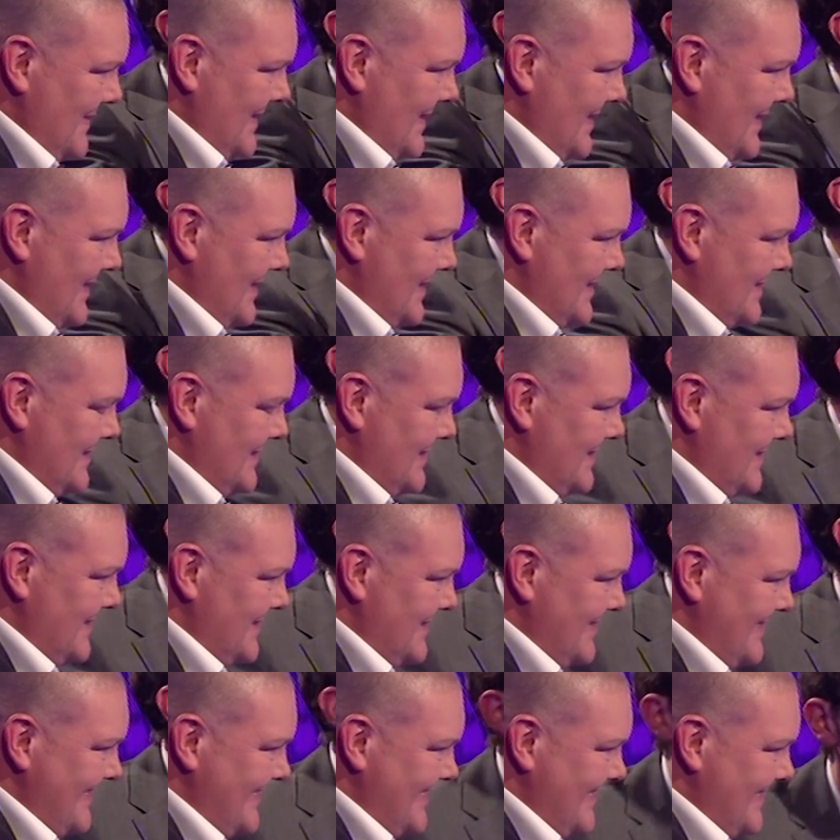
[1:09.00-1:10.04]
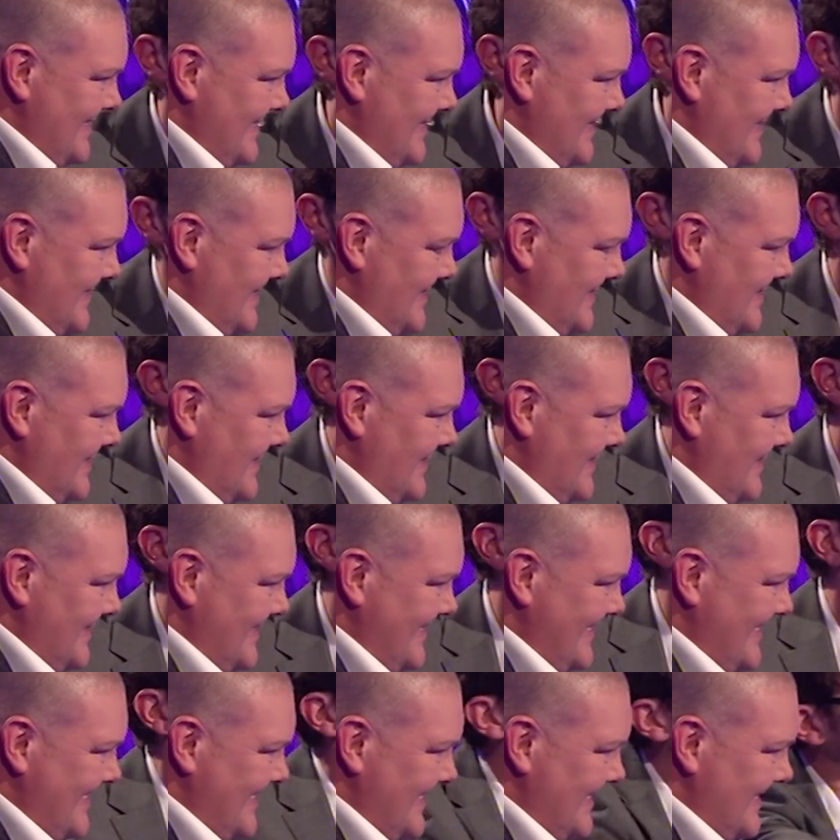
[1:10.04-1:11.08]

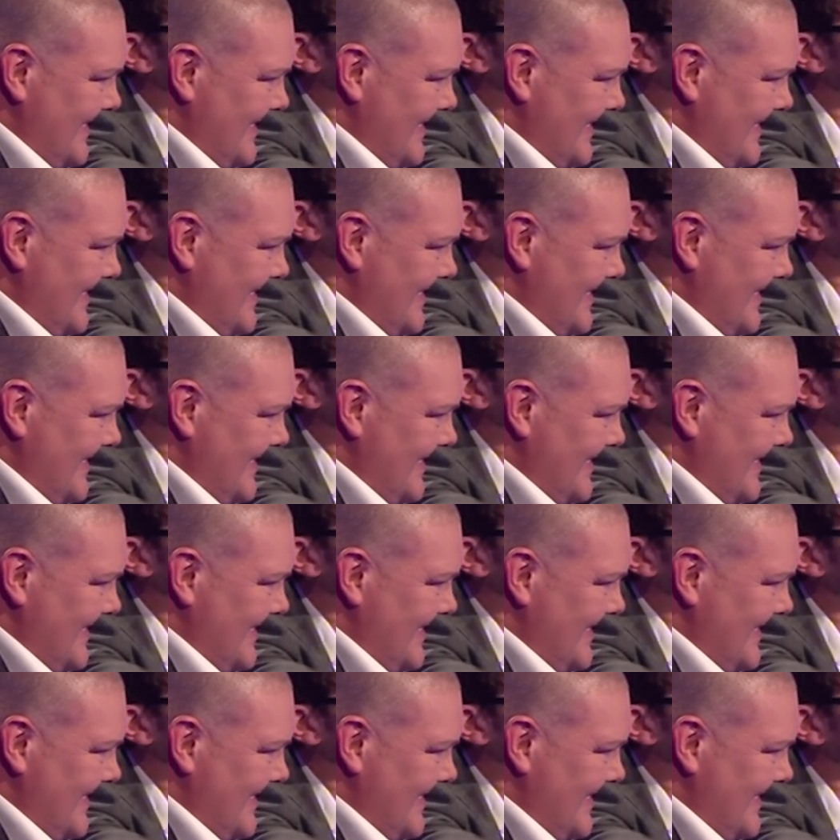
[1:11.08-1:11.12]
(not speaking)